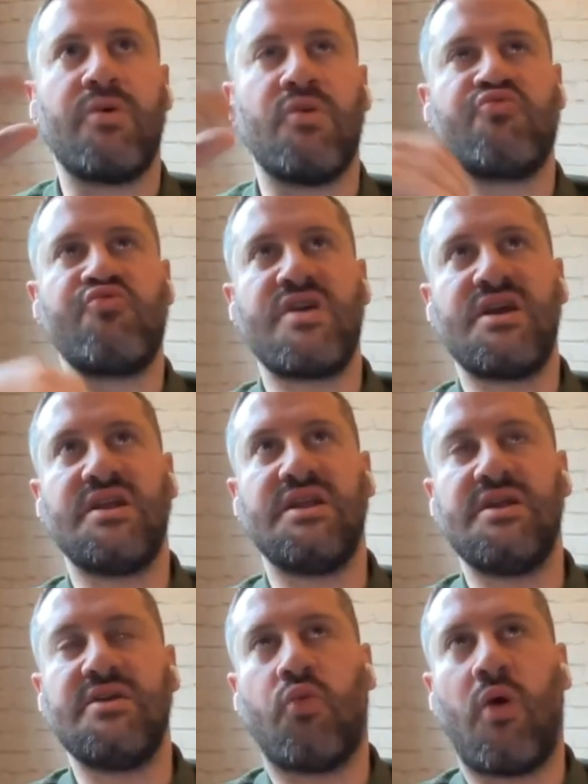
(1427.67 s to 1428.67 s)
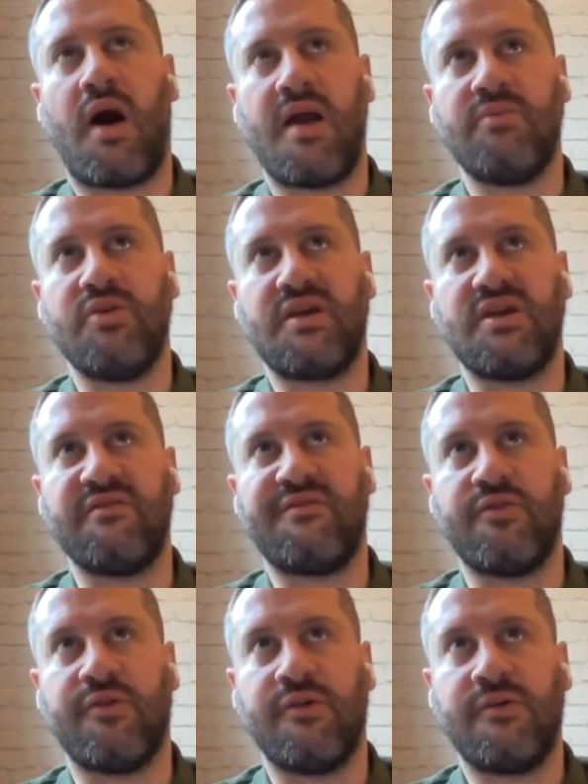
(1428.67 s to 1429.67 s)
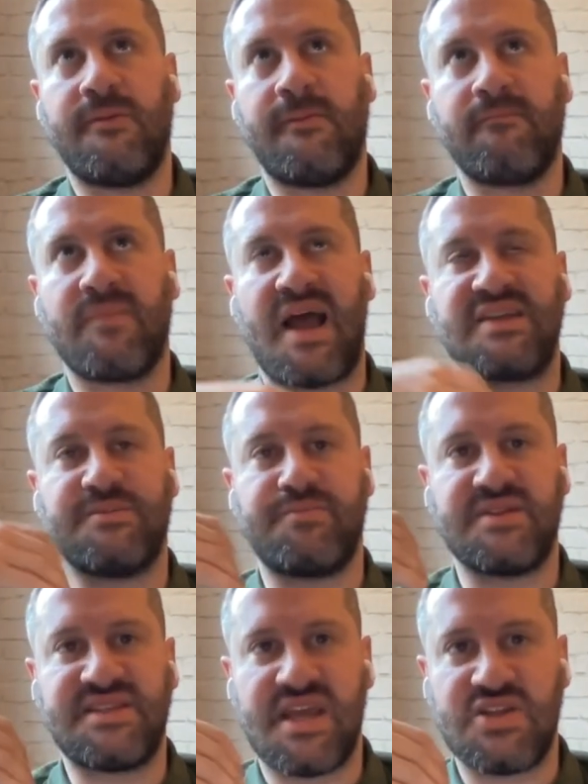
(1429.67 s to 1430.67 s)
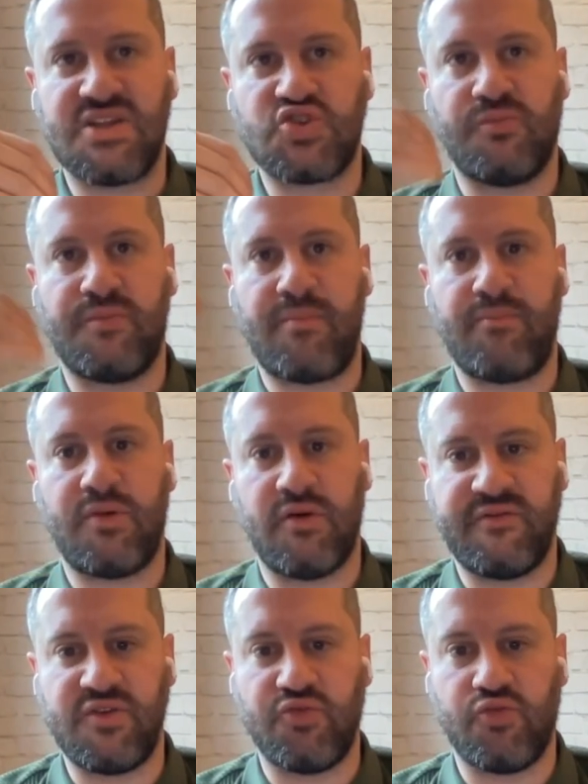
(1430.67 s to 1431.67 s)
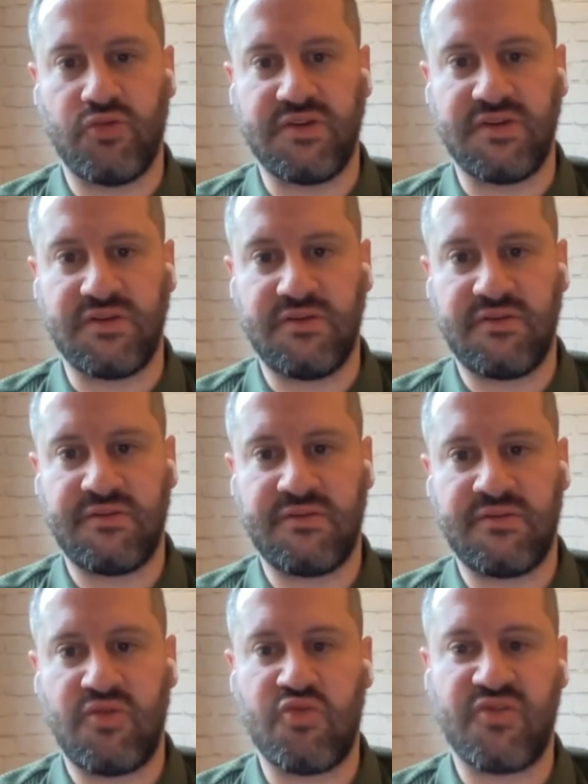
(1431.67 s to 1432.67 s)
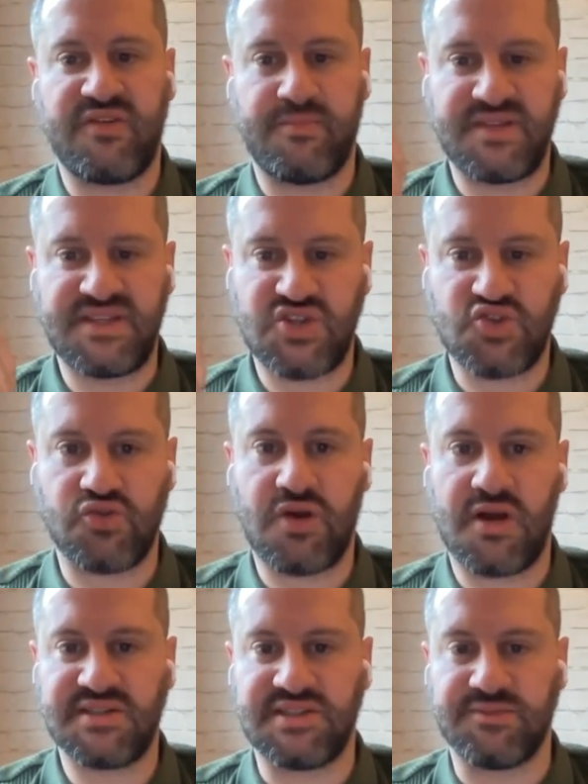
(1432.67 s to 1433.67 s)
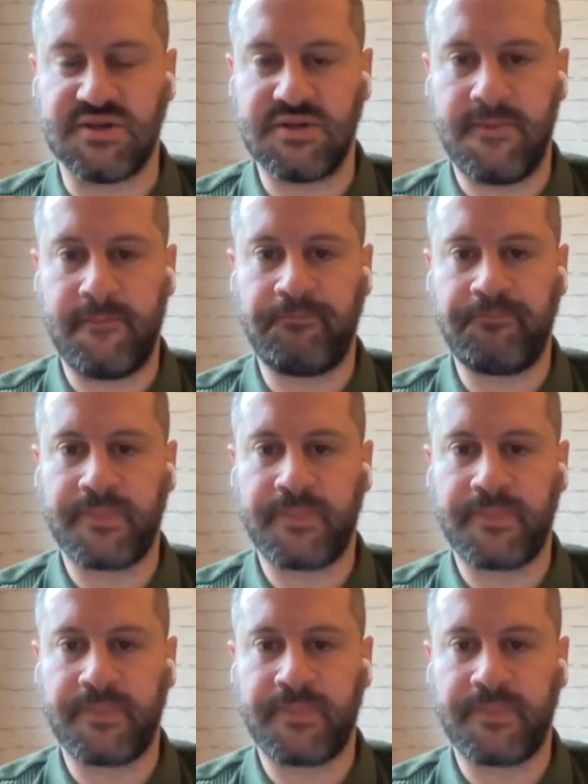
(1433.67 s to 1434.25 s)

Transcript: But really, what I'm looking for as a potential member of your audience, or as a potential customer,